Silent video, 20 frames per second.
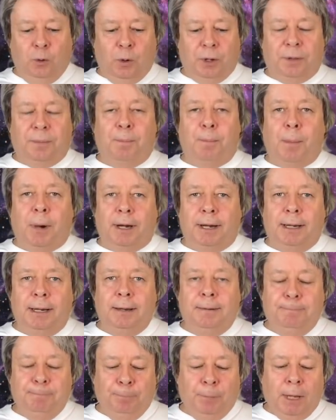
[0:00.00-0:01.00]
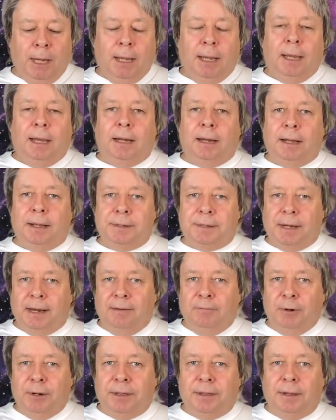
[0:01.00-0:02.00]
with money. It has
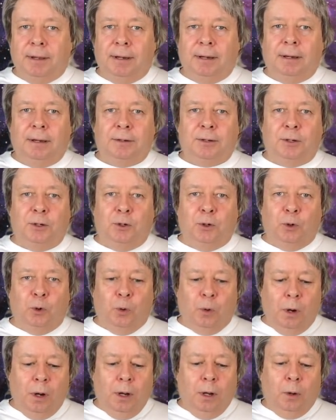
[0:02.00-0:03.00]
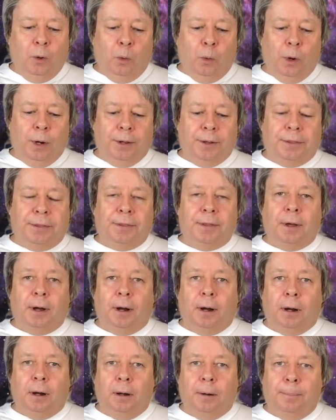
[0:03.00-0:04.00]
everything to do with
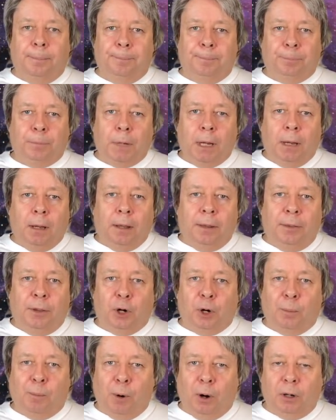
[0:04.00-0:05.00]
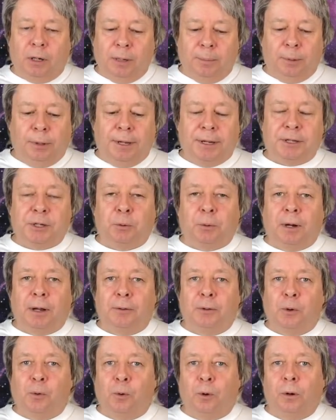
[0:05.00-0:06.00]
their marketplace
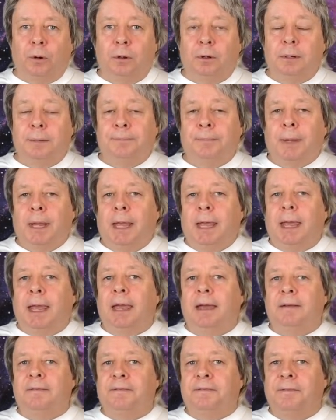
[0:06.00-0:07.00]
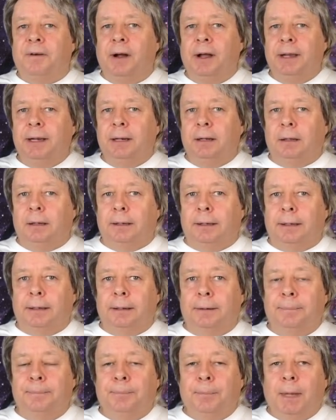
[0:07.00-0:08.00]
around the world. And
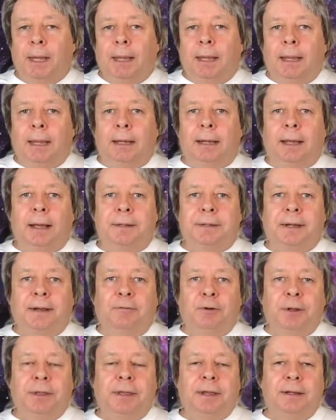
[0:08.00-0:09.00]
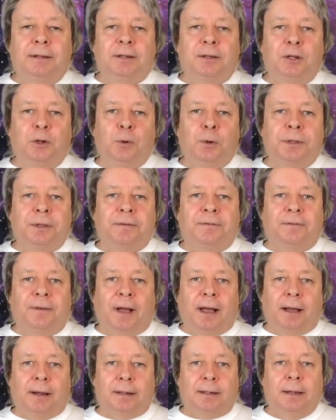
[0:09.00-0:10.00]
finally, it has everything to do with the
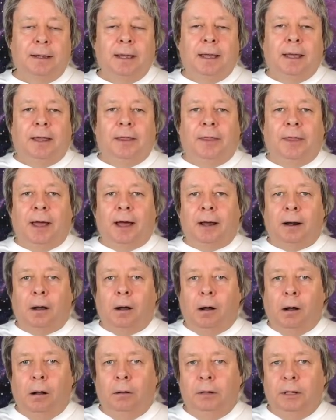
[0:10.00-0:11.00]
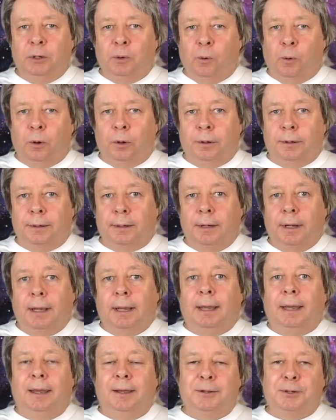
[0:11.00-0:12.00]
fact that Hollywood
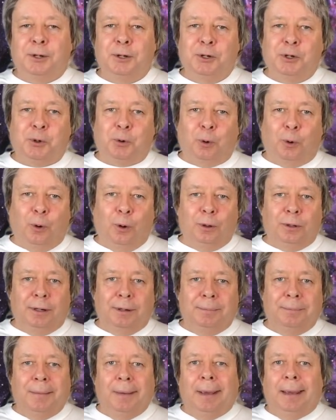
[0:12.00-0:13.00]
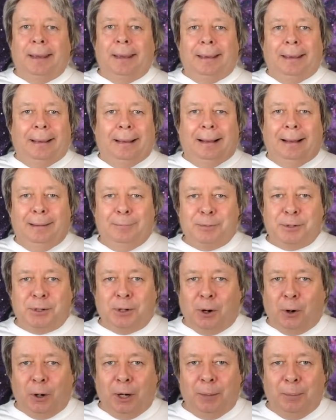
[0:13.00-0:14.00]
is controlled, and I'm
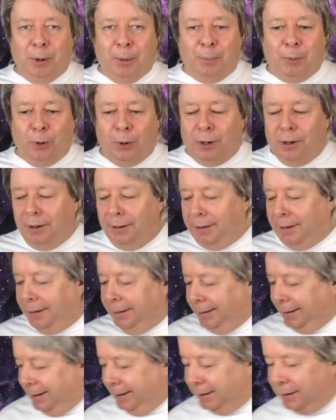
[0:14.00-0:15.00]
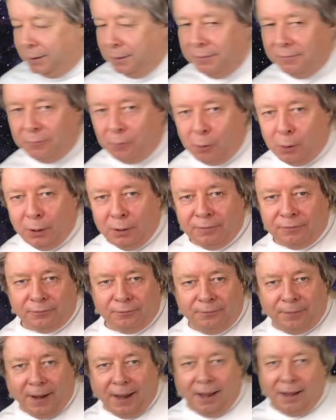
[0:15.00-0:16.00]
sorry, but put on the tinfoil
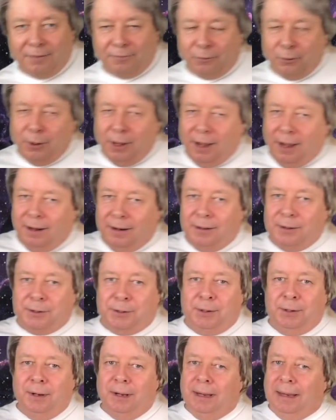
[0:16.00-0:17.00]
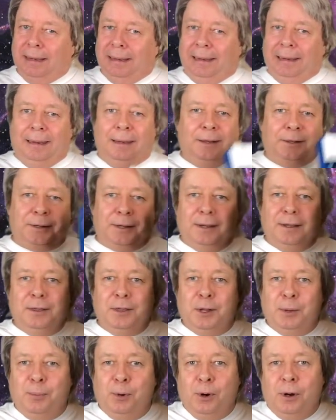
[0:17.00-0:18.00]
hat for that. It's
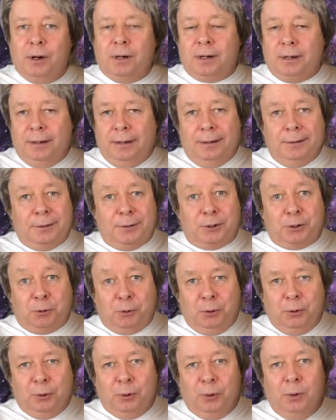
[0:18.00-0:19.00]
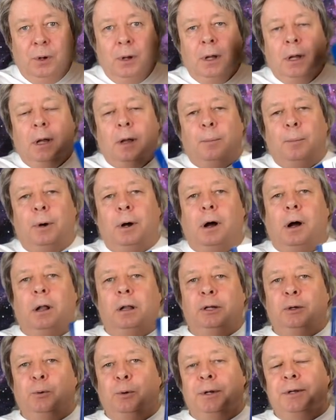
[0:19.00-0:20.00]
in the book and it's true, but
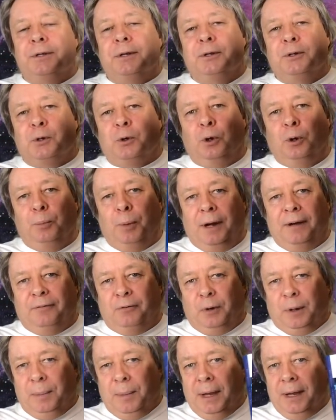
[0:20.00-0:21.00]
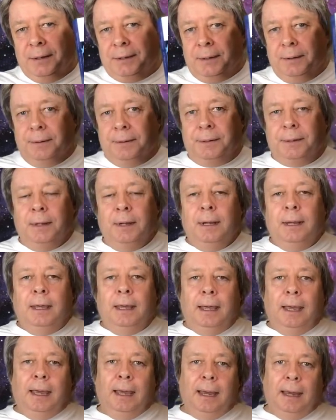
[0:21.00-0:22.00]
Hollywood is controlled by Freemasons,
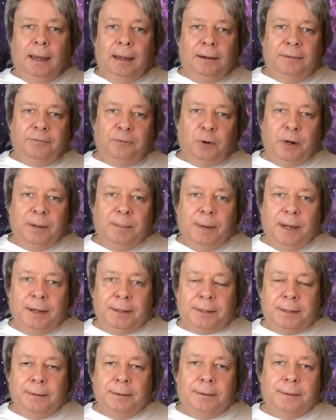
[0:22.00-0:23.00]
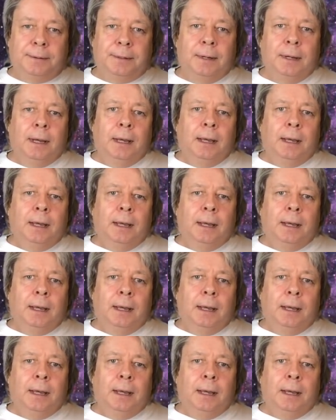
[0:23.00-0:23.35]
and Freemasons